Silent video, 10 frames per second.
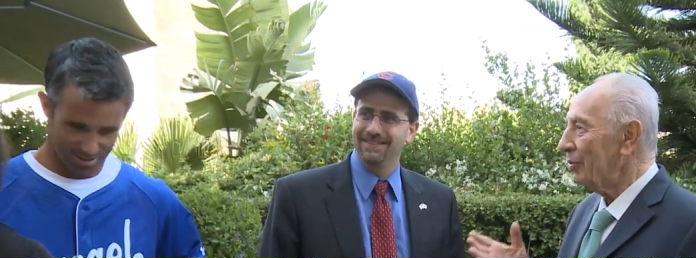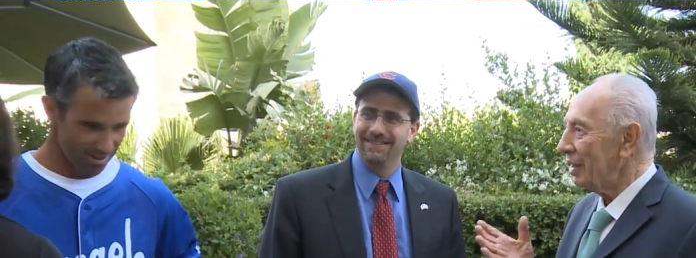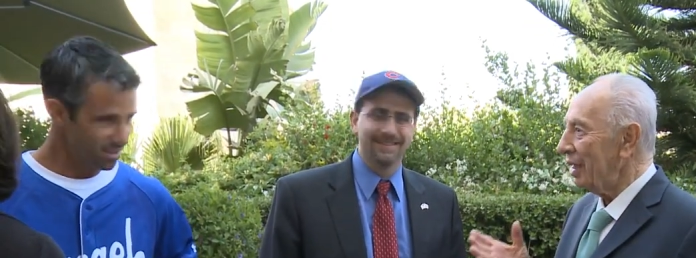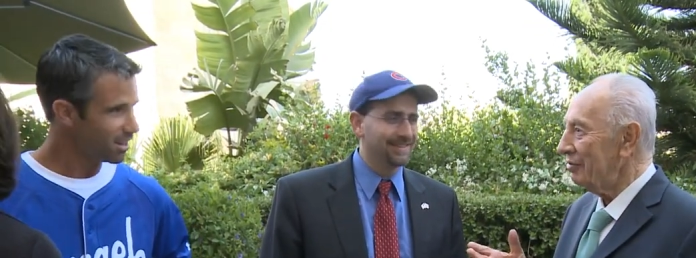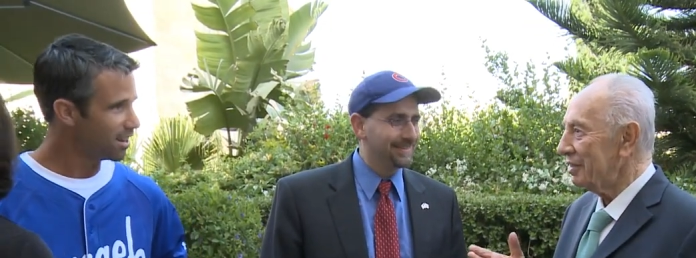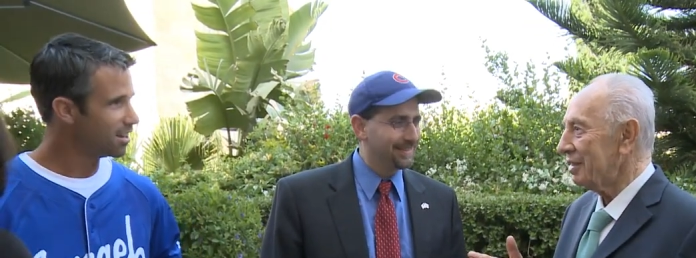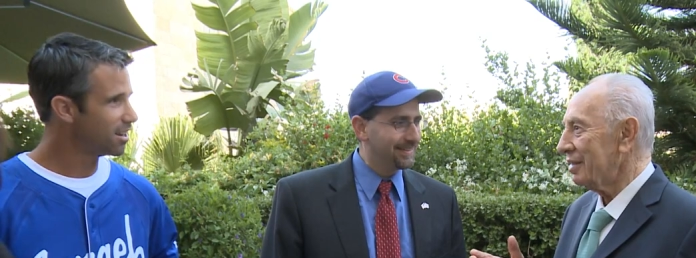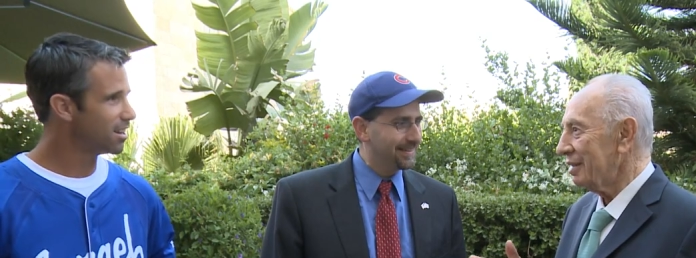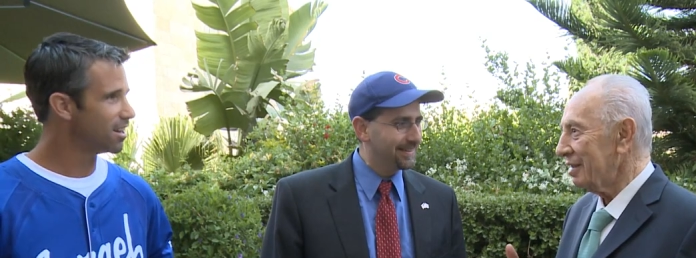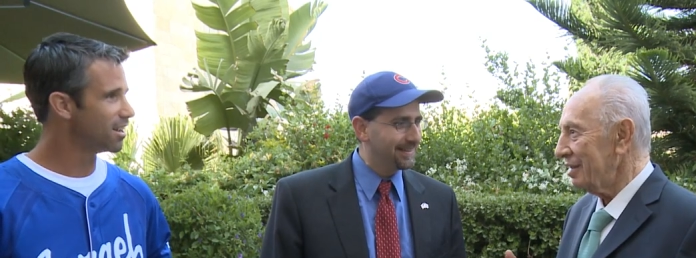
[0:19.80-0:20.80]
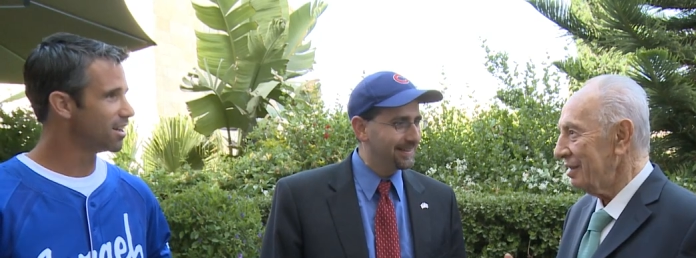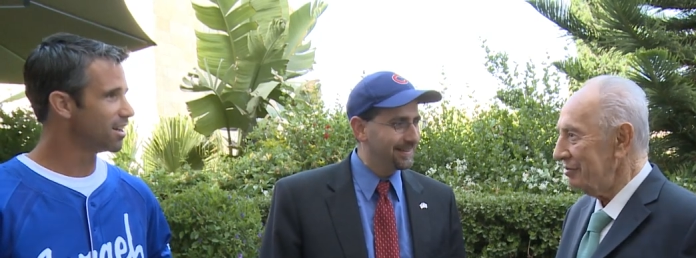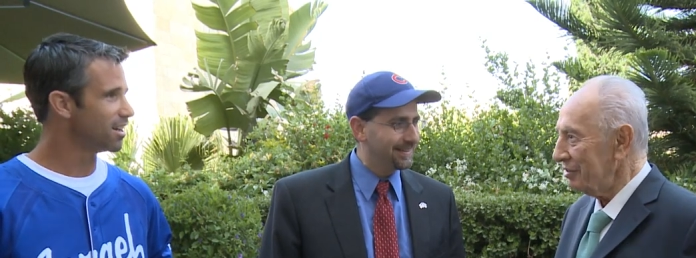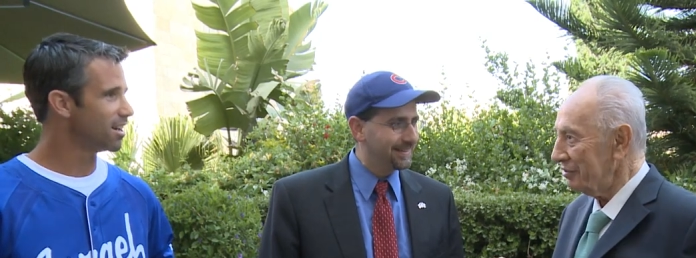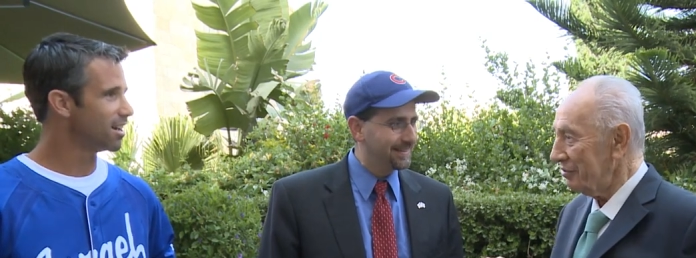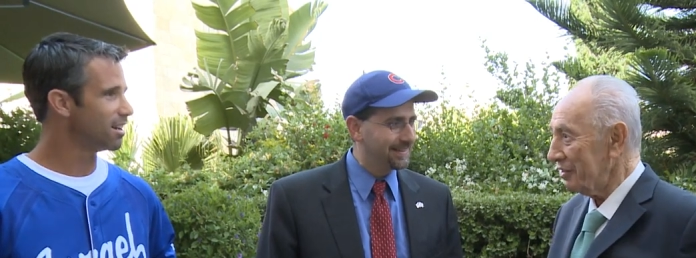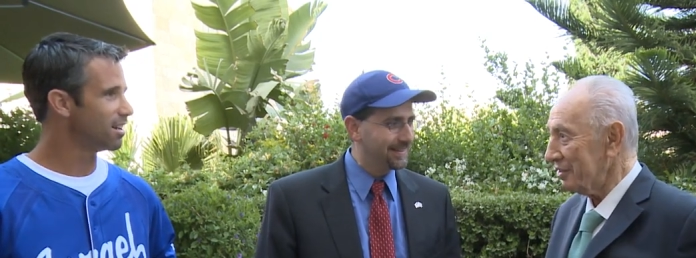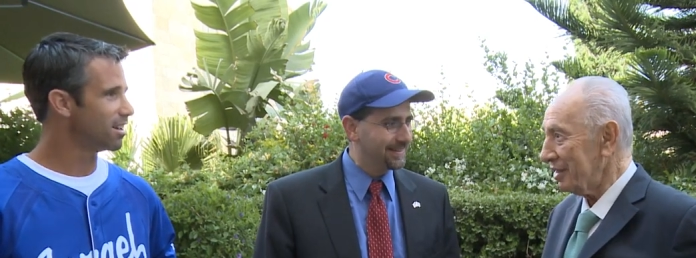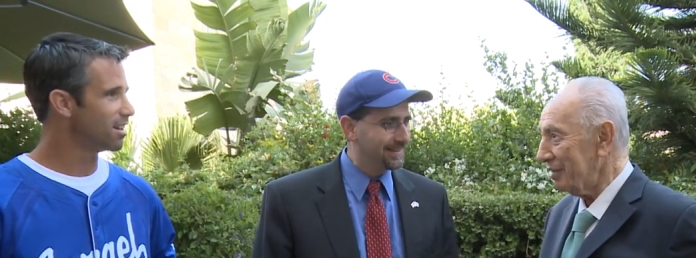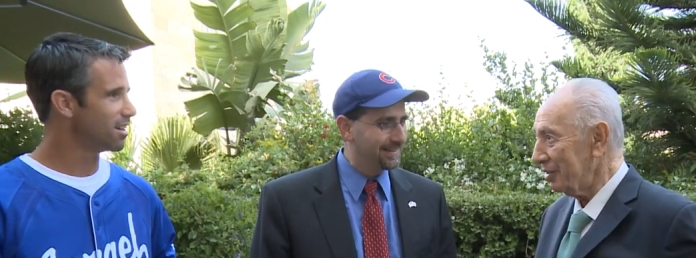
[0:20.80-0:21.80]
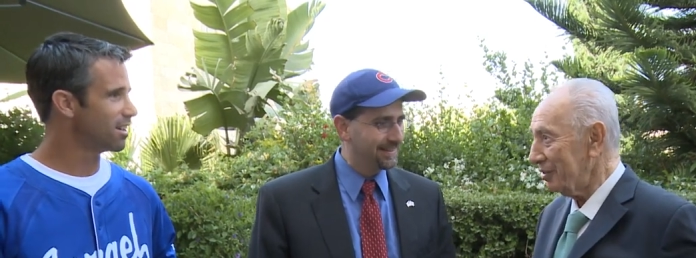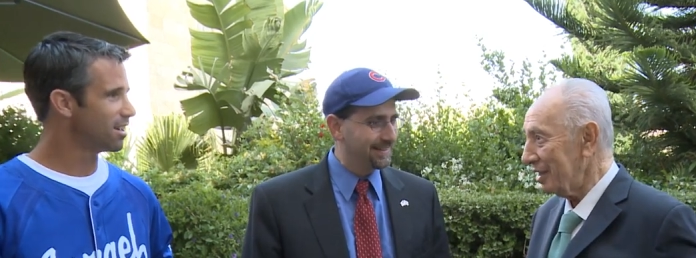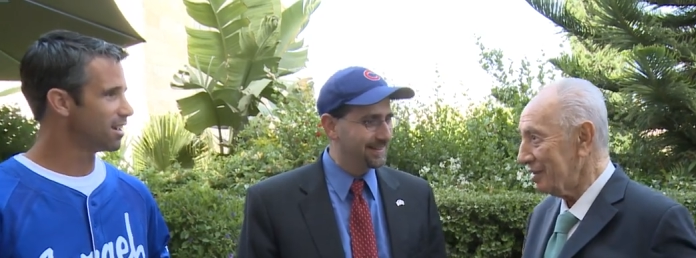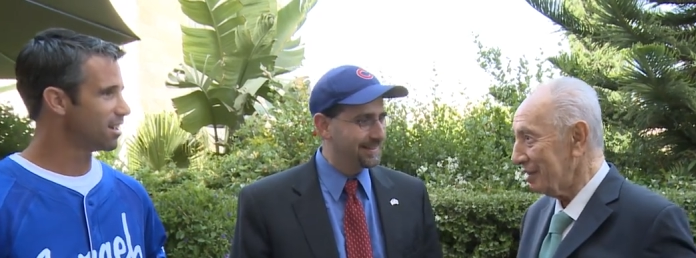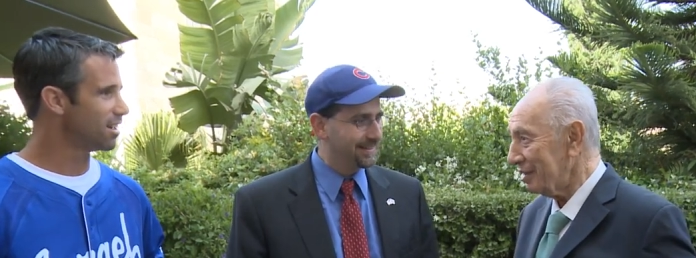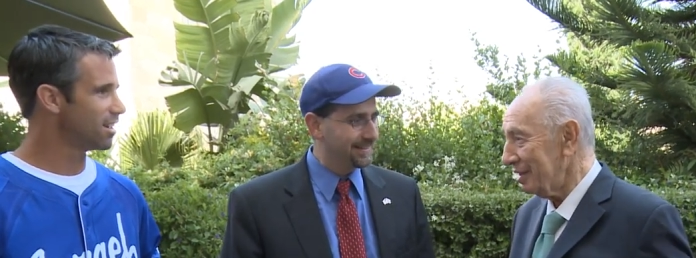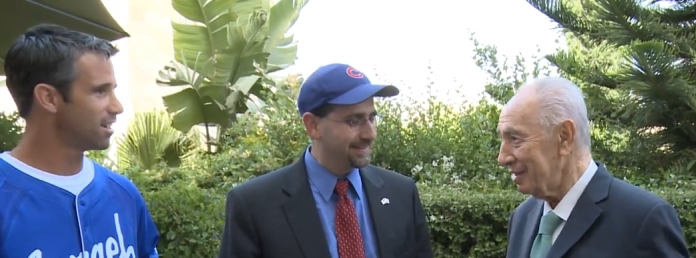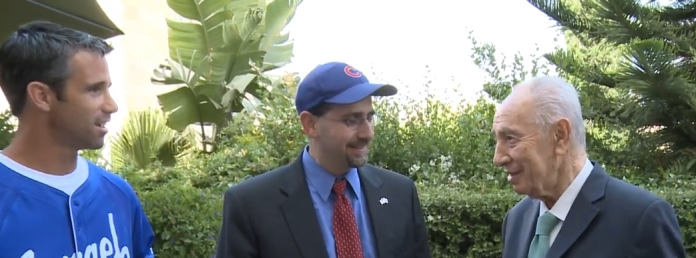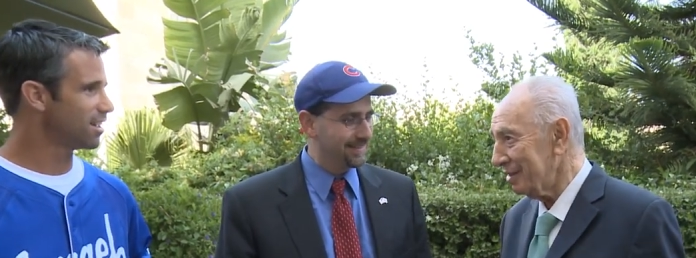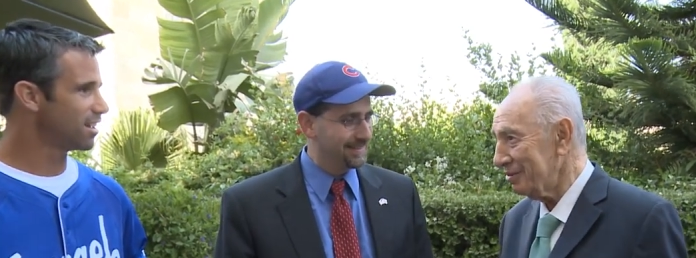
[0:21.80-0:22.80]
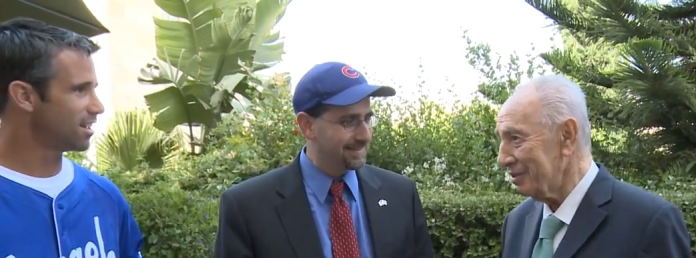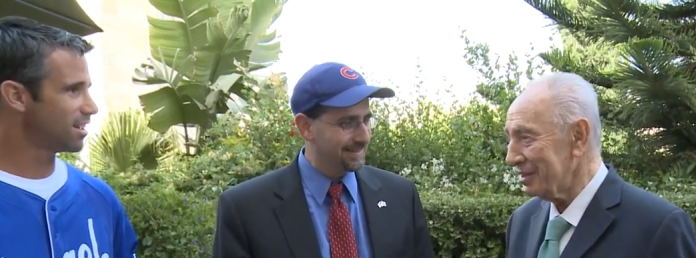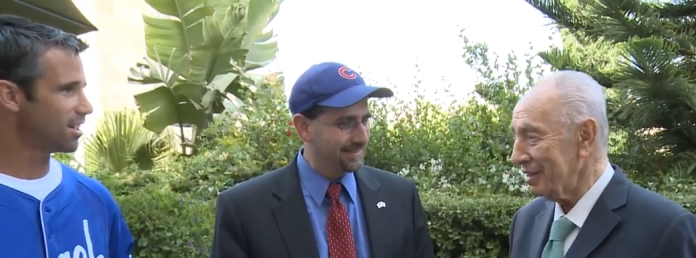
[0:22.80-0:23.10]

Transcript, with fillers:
Speaker 1: when I visited for the first time the United States, it was in